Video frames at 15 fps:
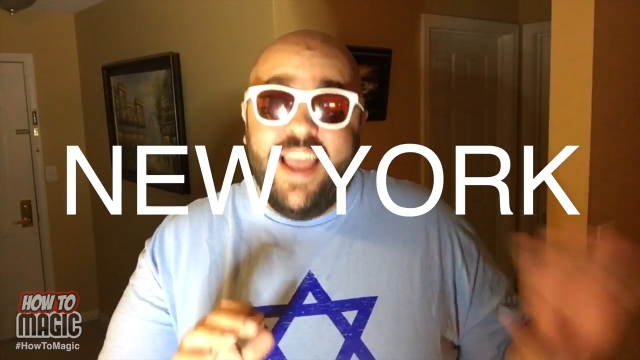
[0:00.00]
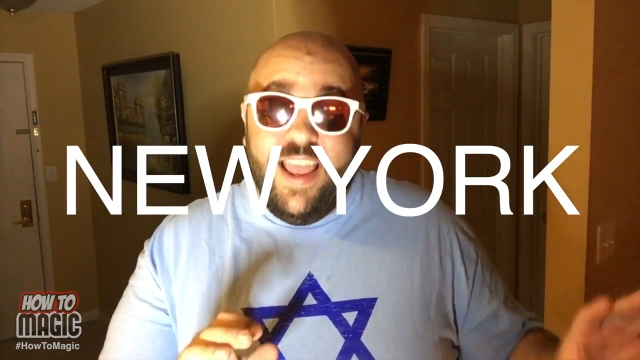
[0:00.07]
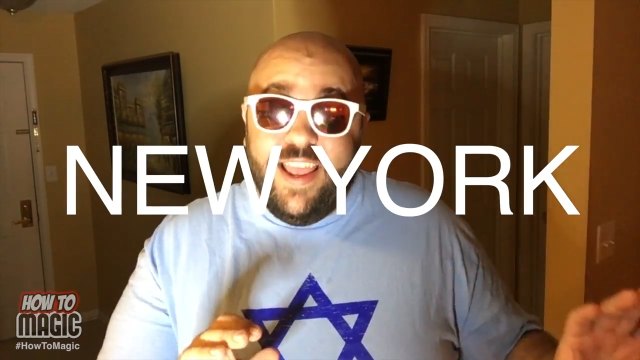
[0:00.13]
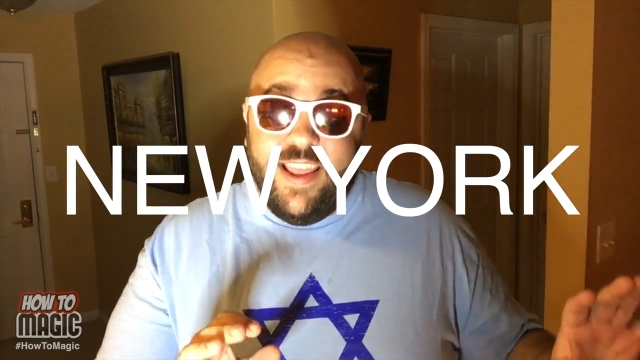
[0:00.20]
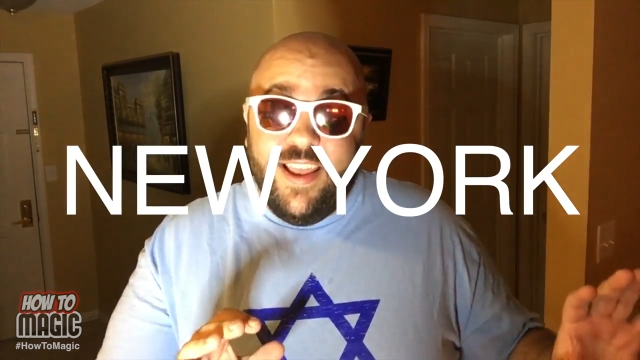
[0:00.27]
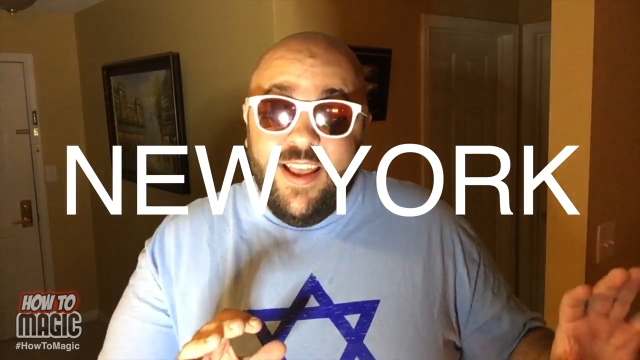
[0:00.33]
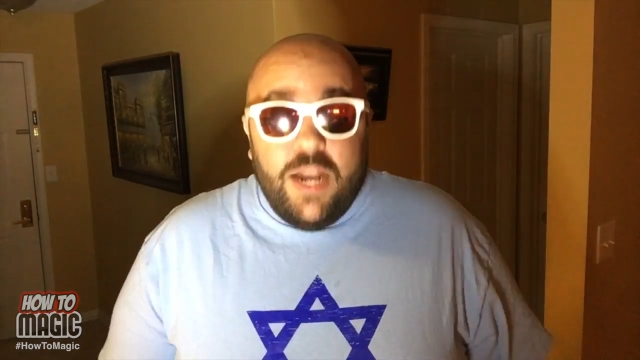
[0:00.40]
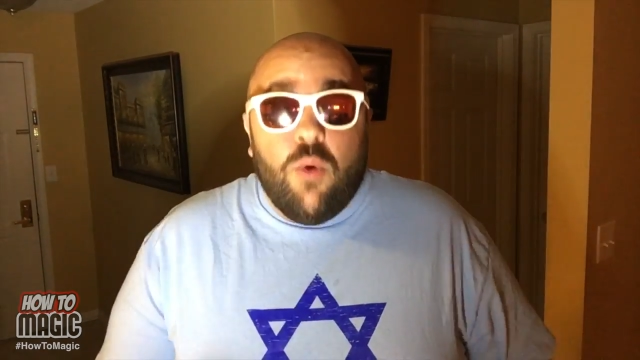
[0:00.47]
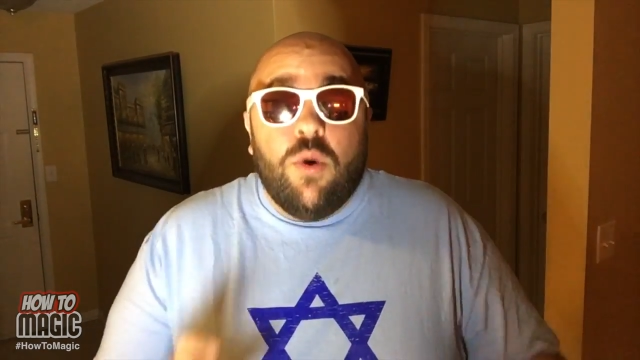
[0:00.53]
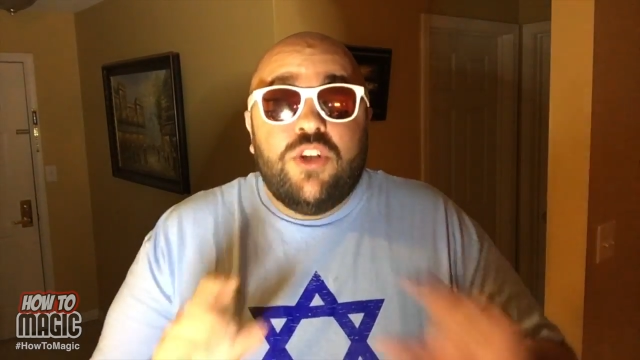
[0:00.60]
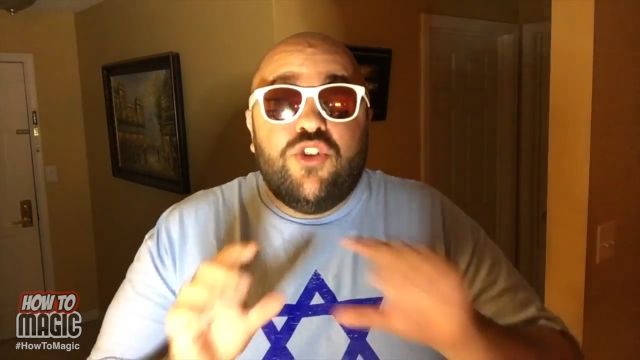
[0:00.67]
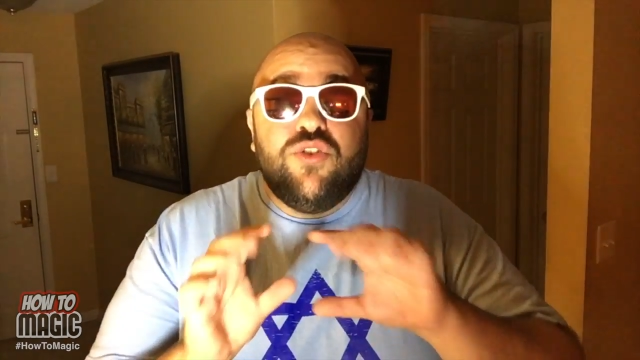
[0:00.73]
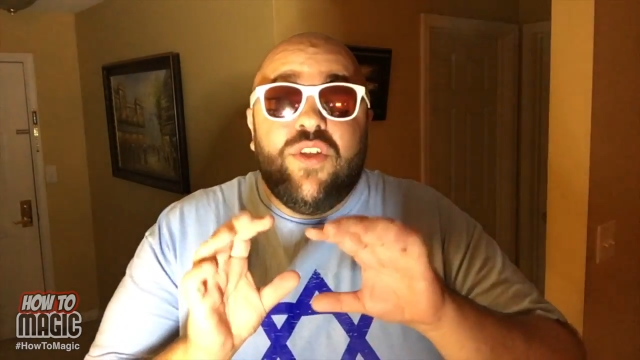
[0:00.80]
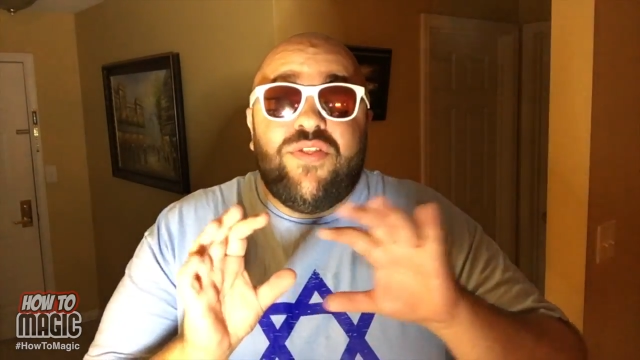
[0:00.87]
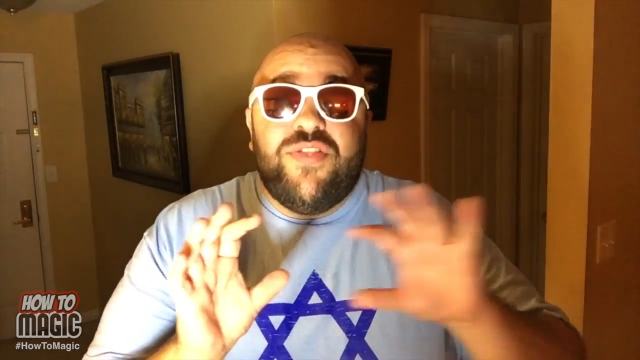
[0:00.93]
K. And I
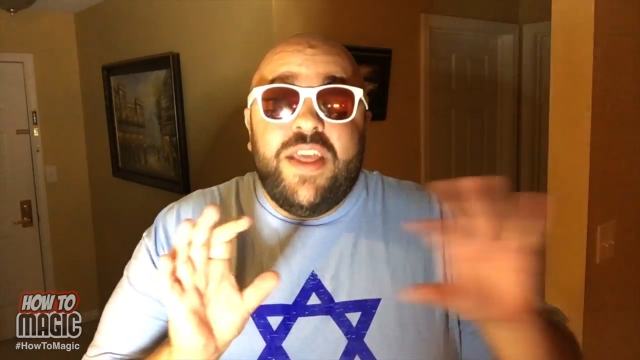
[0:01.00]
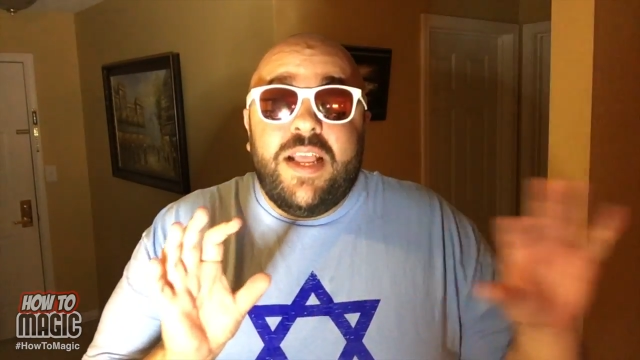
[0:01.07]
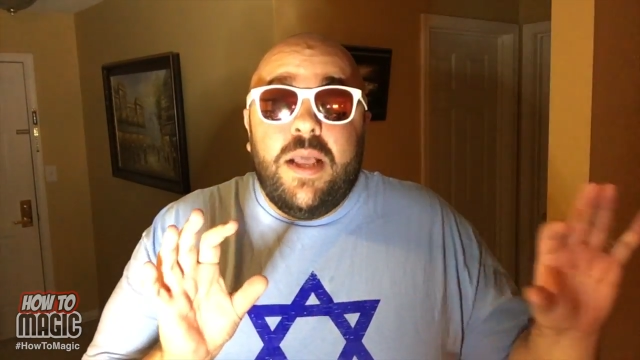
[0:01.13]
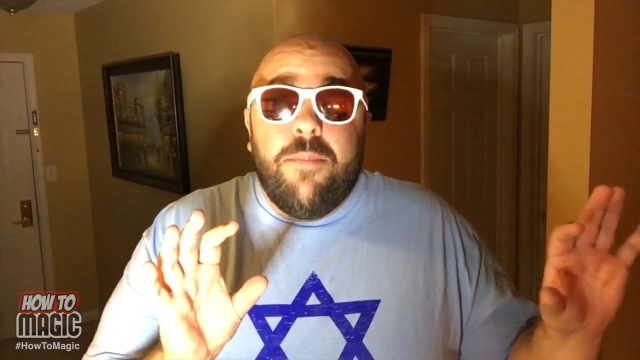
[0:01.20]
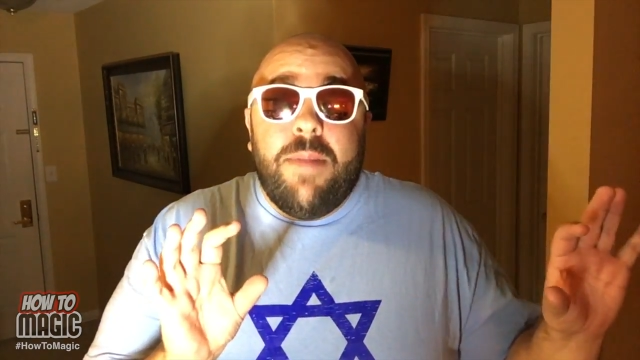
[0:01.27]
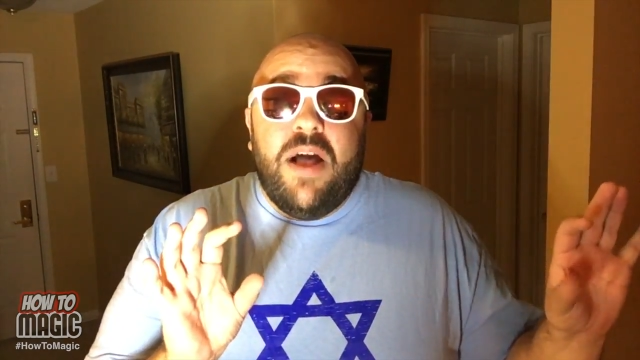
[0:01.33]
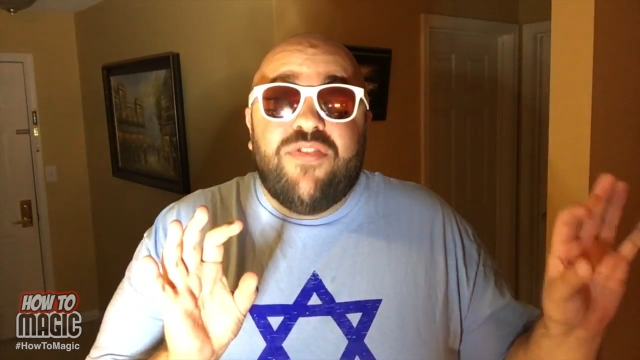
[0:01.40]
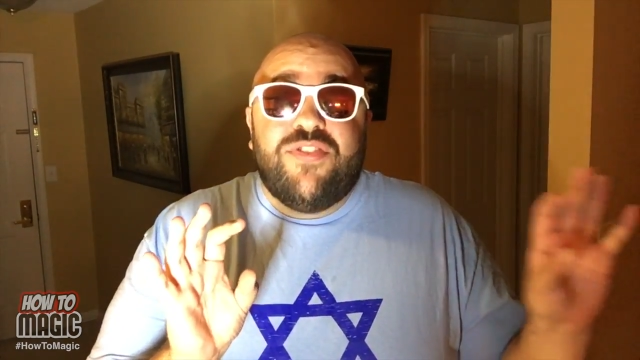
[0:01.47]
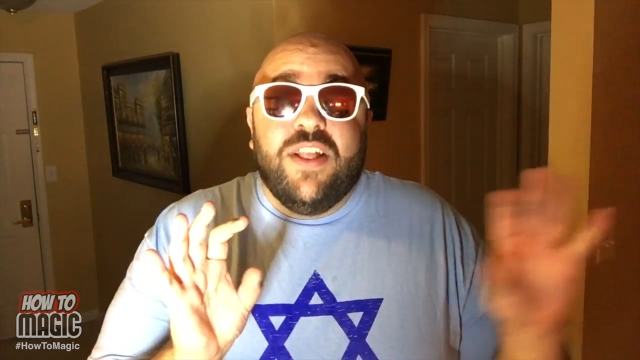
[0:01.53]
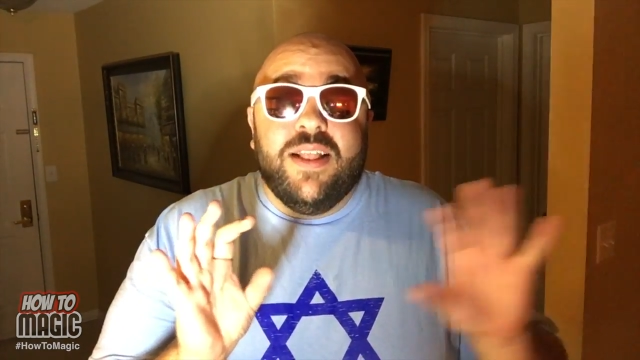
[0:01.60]
want you to think about